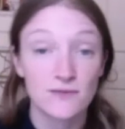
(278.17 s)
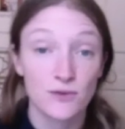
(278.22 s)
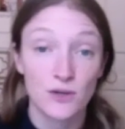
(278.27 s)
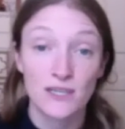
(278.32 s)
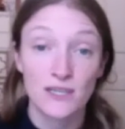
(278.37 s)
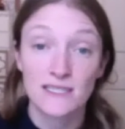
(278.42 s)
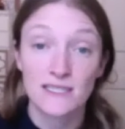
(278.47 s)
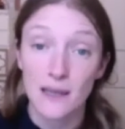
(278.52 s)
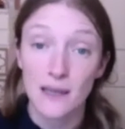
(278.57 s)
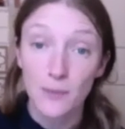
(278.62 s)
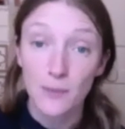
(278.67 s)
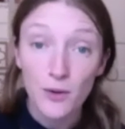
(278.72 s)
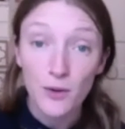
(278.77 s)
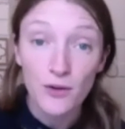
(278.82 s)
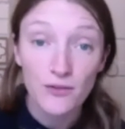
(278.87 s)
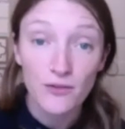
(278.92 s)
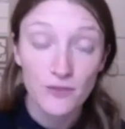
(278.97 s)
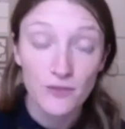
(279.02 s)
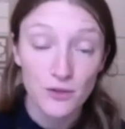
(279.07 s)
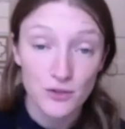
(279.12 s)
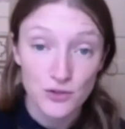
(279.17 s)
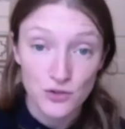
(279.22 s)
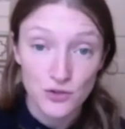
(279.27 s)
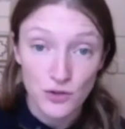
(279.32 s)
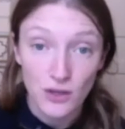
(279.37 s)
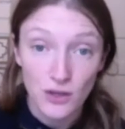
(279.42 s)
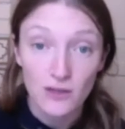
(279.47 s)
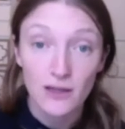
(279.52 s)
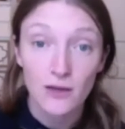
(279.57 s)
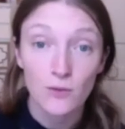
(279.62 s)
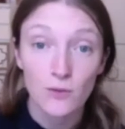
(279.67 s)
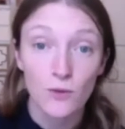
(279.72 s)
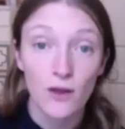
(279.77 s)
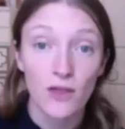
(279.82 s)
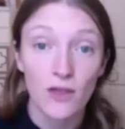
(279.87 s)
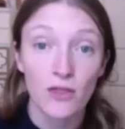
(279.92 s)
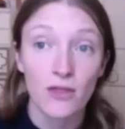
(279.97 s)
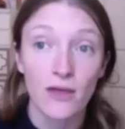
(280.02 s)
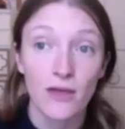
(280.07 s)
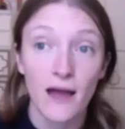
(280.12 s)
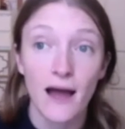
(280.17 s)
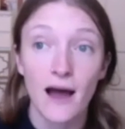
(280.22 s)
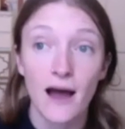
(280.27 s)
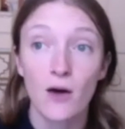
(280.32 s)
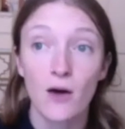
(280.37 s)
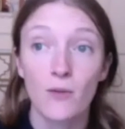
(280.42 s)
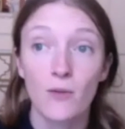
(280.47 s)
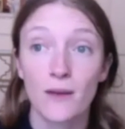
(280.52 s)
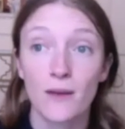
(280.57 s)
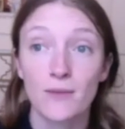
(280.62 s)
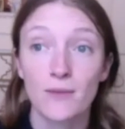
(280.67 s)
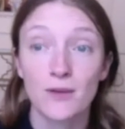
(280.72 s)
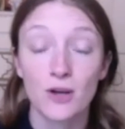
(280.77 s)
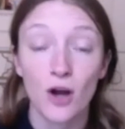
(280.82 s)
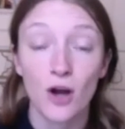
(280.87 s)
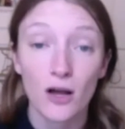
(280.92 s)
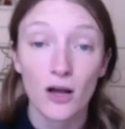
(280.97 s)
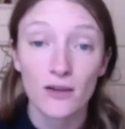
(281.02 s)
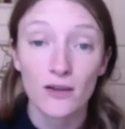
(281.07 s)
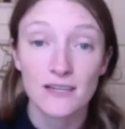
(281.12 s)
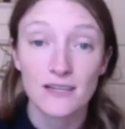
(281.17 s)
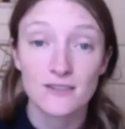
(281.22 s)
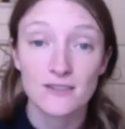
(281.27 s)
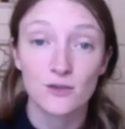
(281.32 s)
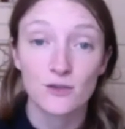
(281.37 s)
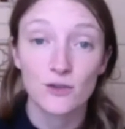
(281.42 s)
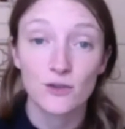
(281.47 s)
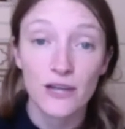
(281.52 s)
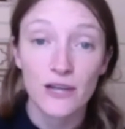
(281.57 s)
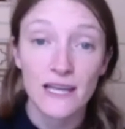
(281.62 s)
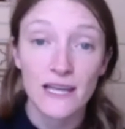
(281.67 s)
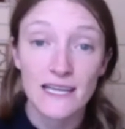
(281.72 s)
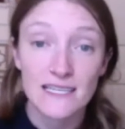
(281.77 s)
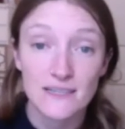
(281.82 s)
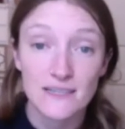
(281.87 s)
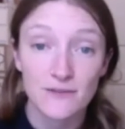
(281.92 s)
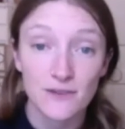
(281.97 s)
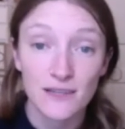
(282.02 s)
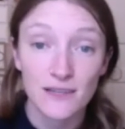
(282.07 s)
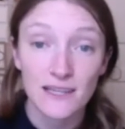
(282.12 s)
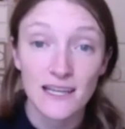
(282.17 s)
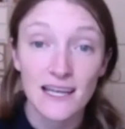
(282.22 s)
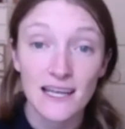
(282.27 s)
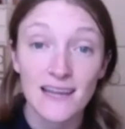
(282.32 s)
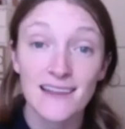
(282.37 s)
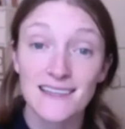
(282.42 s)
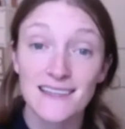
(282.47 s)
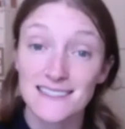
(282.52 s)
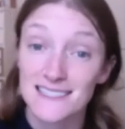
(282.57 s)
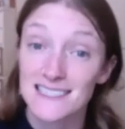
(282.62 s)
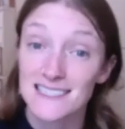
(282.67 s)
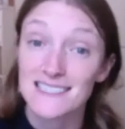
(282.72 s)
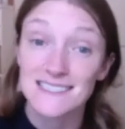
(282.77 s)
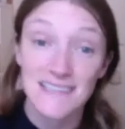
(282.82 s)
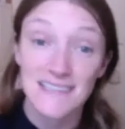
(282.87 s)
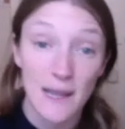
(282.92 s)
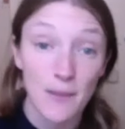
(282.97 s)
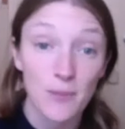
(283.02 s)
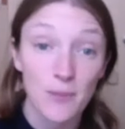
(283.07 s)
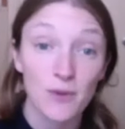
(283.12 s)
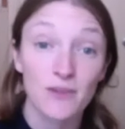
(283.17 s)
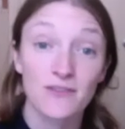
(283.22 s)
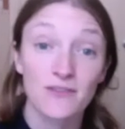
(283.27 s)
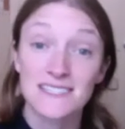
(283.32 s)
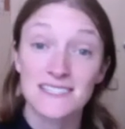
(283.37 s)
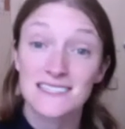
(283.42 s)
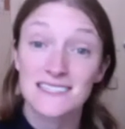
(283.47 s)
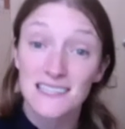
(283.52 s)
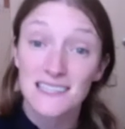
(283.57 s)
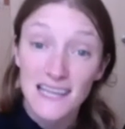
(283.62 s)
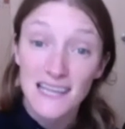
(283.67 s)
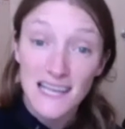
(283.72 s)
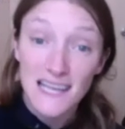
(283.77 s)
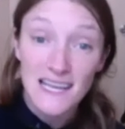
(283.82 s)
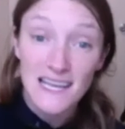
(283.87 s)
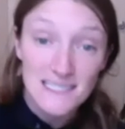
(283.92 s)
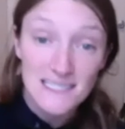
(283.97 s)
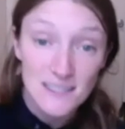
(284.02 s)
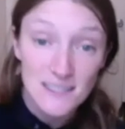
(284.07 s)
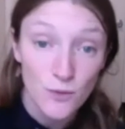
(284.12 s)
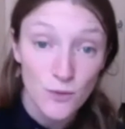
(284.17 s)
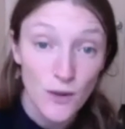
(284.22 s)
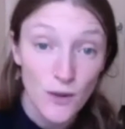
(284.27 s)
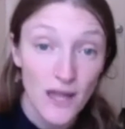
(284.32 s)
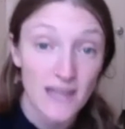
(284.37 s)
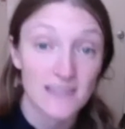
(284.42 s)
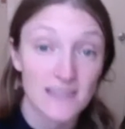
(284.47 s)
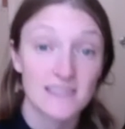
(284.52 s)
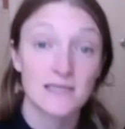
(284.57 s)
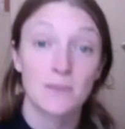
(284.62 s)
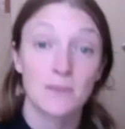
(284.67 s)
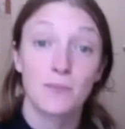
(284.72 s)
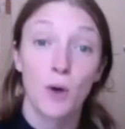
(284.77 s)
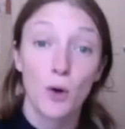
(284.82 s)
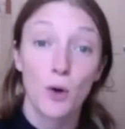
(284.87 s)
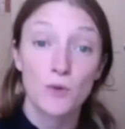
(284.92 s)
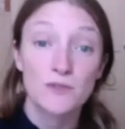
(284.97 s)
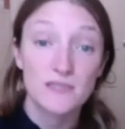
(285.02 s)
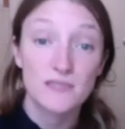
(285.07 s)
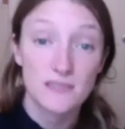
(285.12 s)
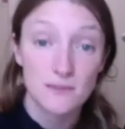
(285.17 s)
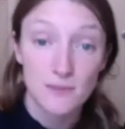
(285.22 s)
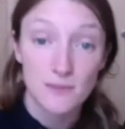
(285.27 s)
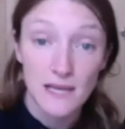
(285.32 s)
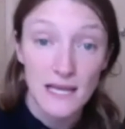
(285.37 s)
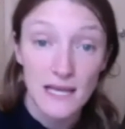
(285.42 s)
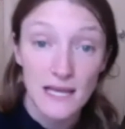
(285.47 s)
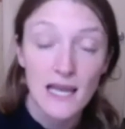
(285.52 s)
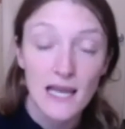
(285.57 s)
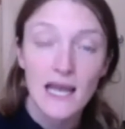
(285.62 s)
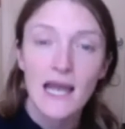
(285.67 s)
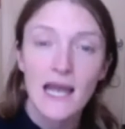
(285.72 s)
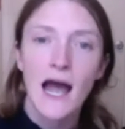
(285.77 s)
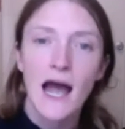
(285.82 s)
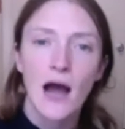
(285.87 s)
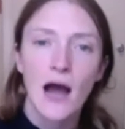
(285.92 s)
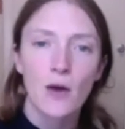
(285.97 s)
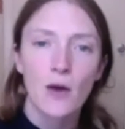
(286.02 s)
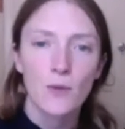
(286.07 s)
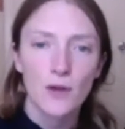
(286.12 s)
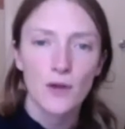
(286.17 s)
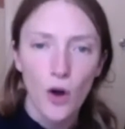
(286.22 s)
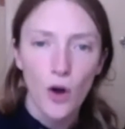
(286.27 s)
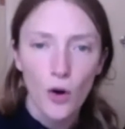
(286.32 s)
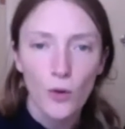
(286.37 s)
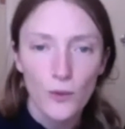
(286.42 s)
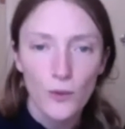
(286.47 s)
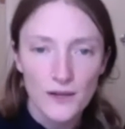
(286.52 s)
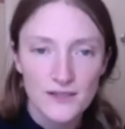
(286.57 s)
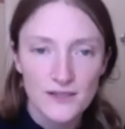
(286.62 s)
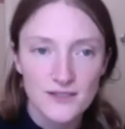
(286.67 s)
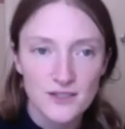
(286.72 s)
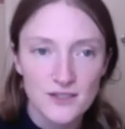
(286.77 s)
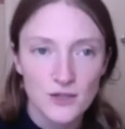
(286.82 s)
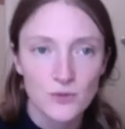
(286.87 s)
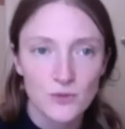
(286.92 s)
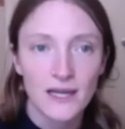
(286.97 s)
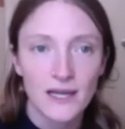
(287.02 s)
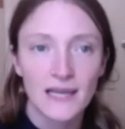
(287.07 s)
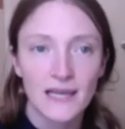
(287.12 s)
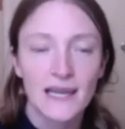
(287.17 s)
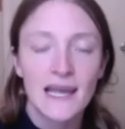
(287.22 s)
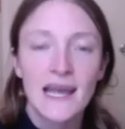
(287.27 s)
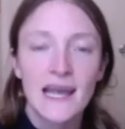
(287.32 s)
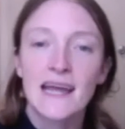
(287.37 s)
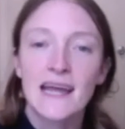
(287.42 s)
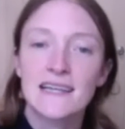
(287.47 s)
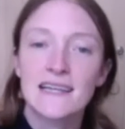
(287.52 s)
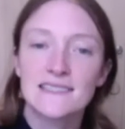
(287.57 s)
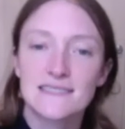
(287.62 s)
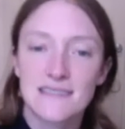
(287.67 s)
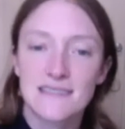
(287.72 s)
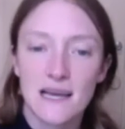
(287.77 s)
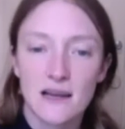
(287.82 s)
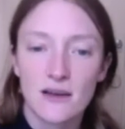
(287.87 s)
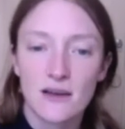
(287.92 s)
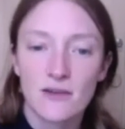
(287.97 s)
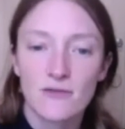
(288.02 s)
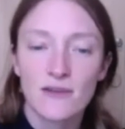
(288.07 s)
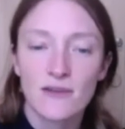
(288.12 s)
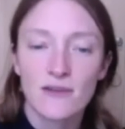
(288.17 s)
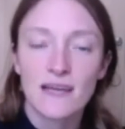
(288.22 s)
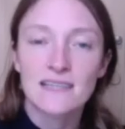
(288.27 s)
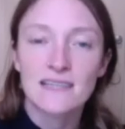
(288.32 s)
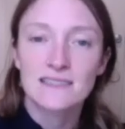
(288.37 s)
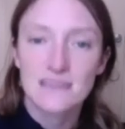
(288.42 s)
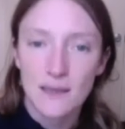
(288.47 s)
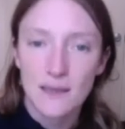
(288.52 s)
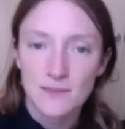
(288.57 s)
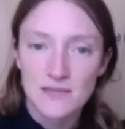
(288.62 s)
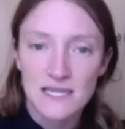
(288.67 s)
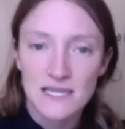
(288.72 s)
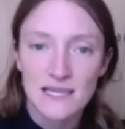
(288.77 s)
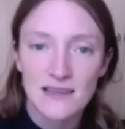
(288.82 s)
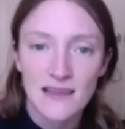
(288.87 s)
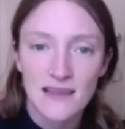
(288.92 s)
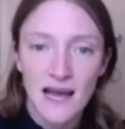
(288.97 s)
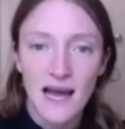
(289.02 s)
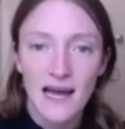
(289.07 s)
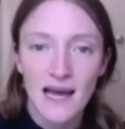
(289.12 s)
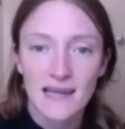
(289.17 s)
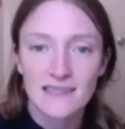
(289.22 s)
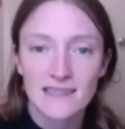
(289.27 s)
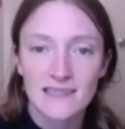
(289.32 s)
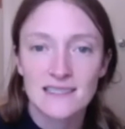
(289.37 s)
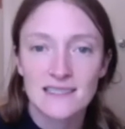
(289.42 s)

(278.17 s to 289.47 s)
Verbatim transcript: For example, if you're struggling with how maybe your holidays are looking differently, that's an example of this clinging to the way it's supposed to be, how we always do it, instead of accepting that